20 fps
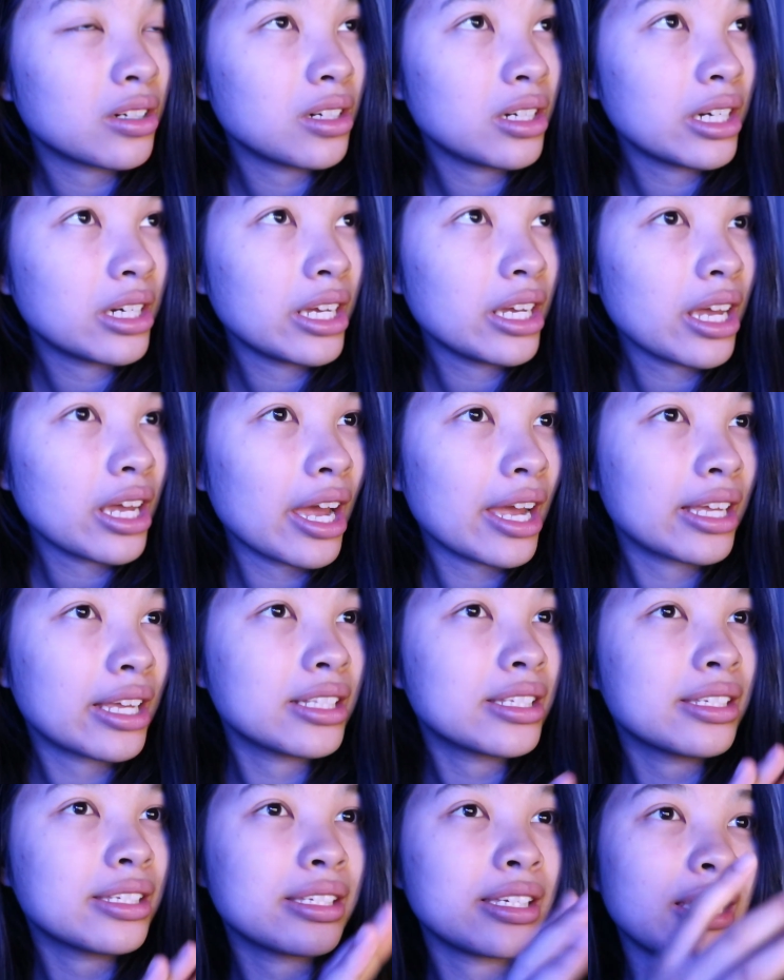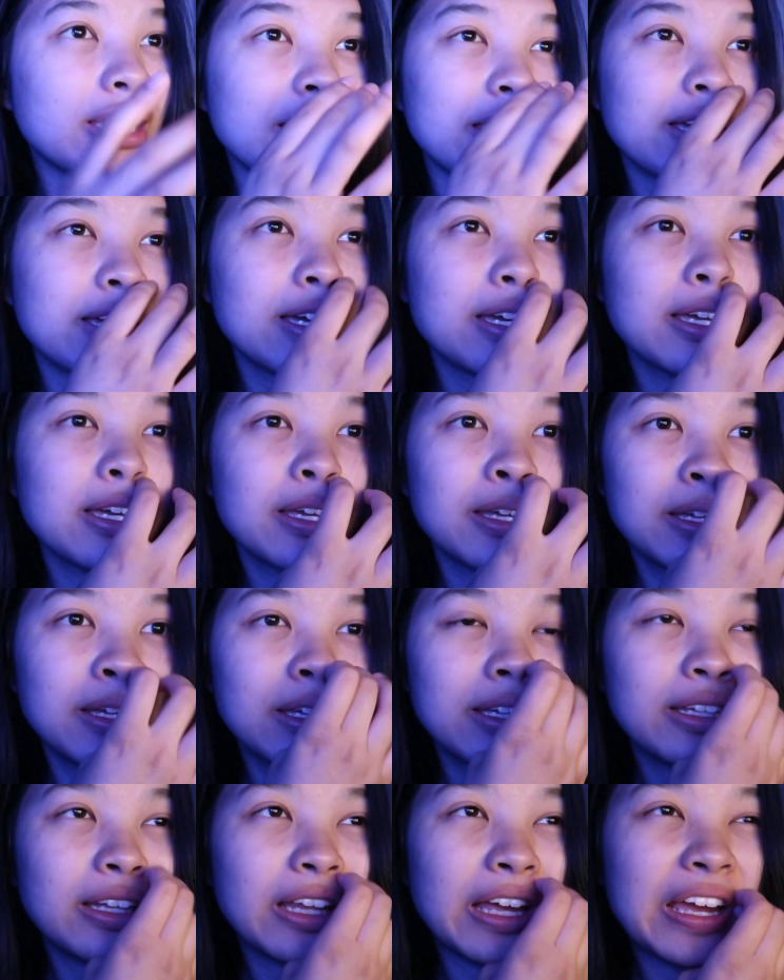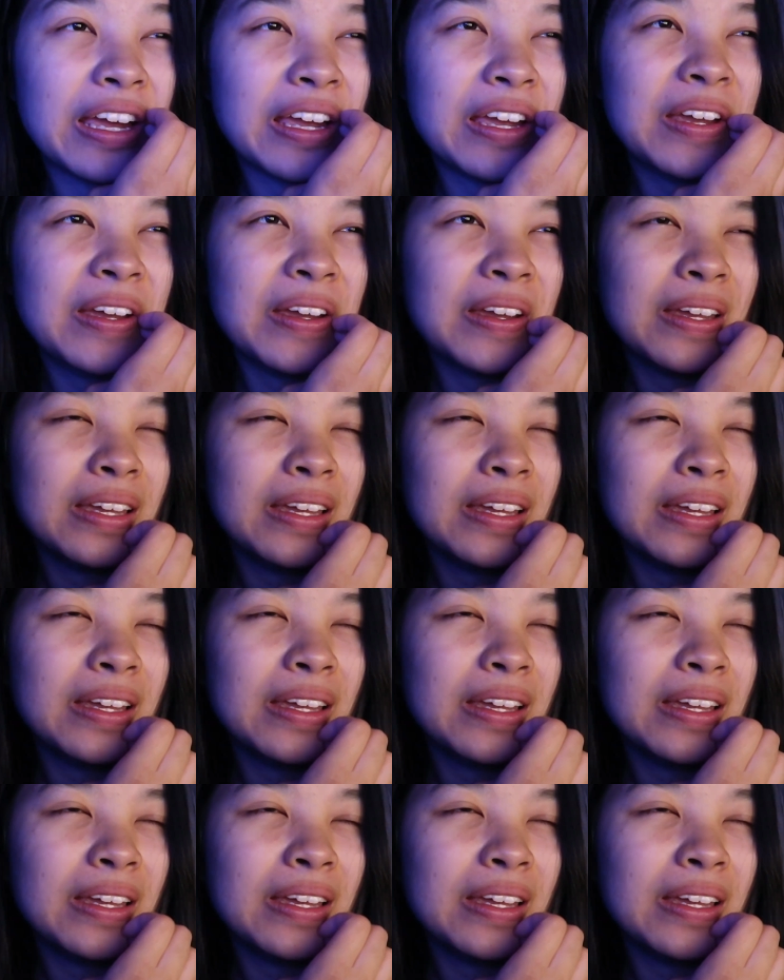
on it I can see like